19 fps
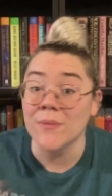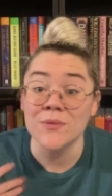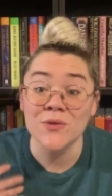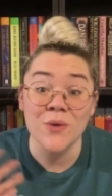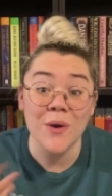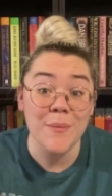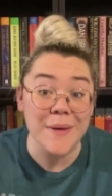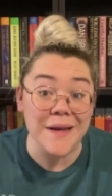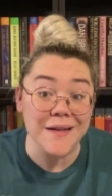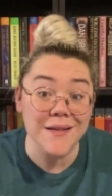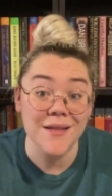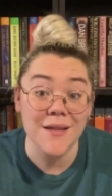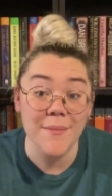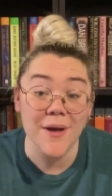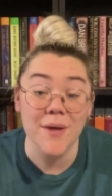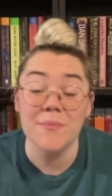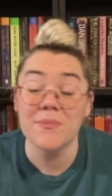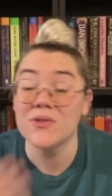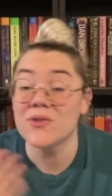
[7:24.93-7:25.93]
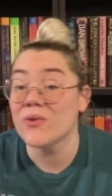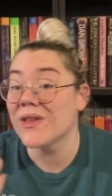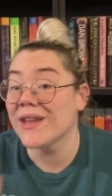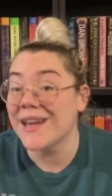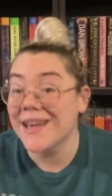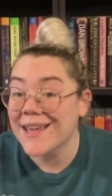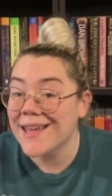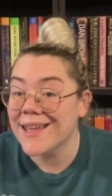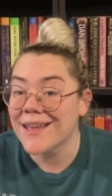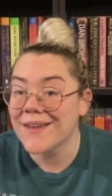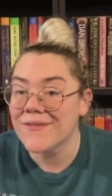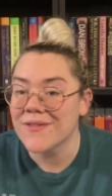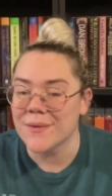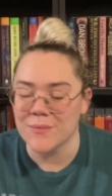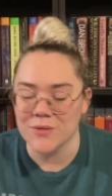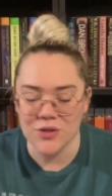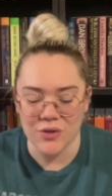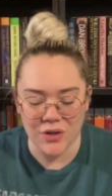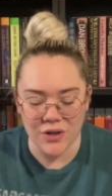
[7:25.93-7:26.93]
So I picked them up so that I can give
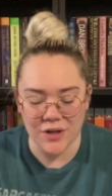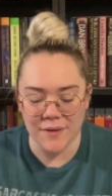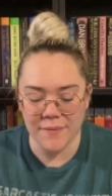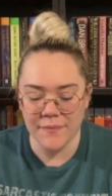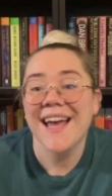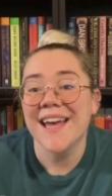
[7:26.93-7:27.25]
them to her.